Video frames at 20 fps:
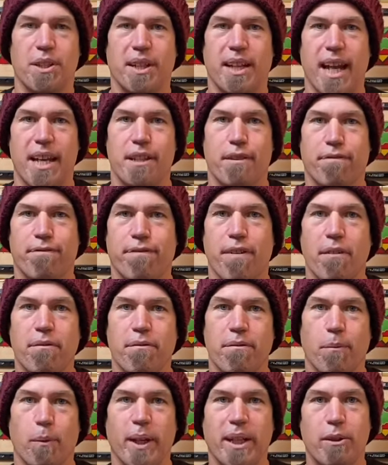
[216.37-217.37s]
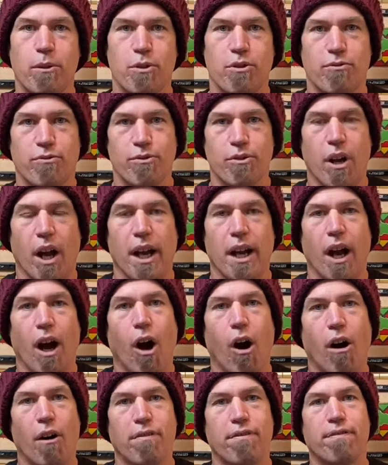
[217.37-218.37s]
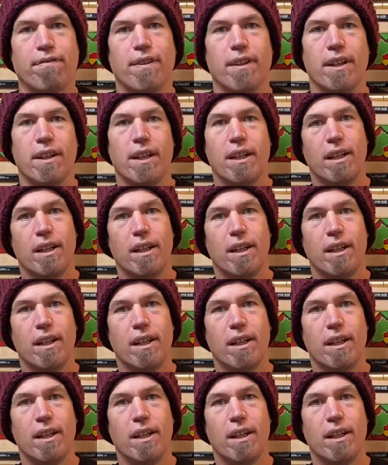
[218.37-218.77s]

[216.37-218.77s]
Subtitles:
get the front wheels right off